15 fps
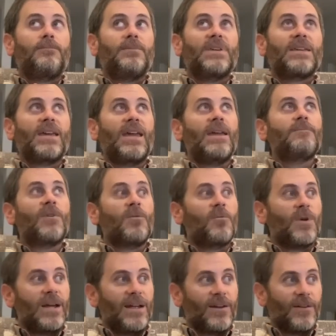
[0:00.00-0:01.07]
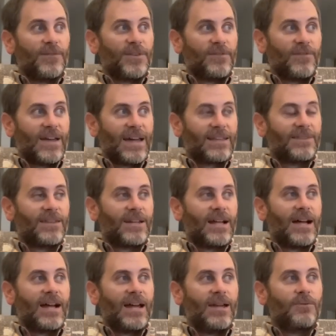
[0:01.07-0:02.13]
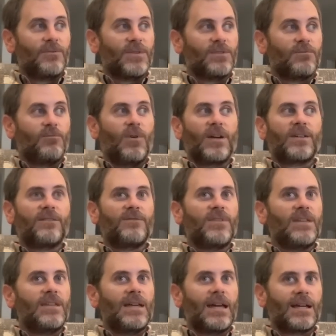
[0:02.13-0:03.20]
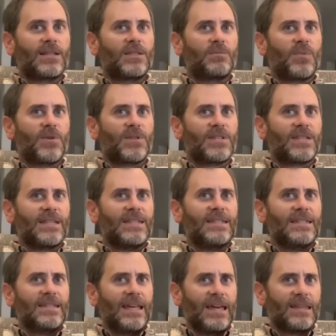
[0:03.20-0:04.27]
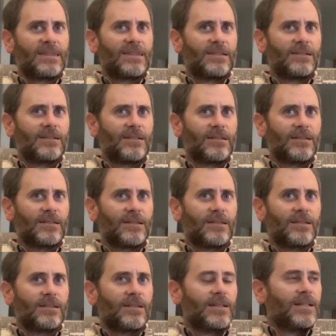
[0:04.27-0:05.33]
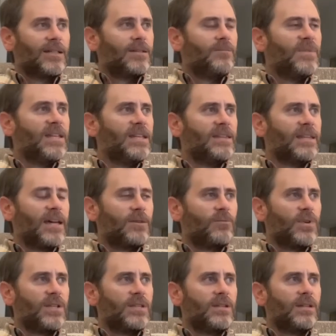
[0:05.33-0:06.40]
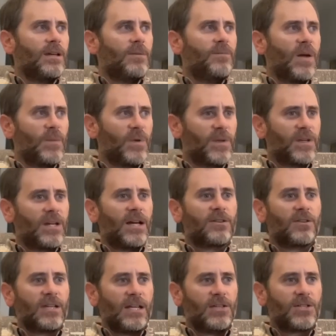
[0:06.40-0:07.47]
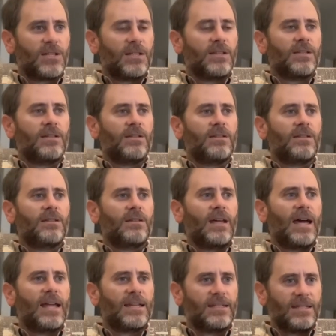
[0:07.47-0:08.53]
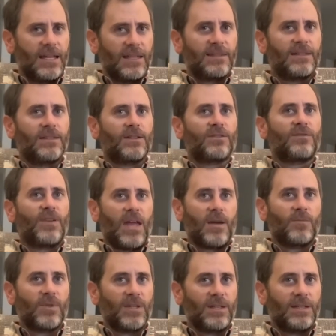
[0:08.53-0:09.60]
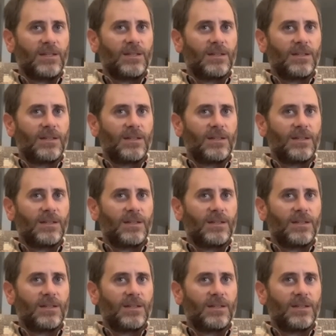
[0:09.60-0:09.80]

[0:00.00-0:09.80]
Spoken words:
became aware of the fact that I was one of the experts in death, meaning that when a member of the congregation had a death in their family,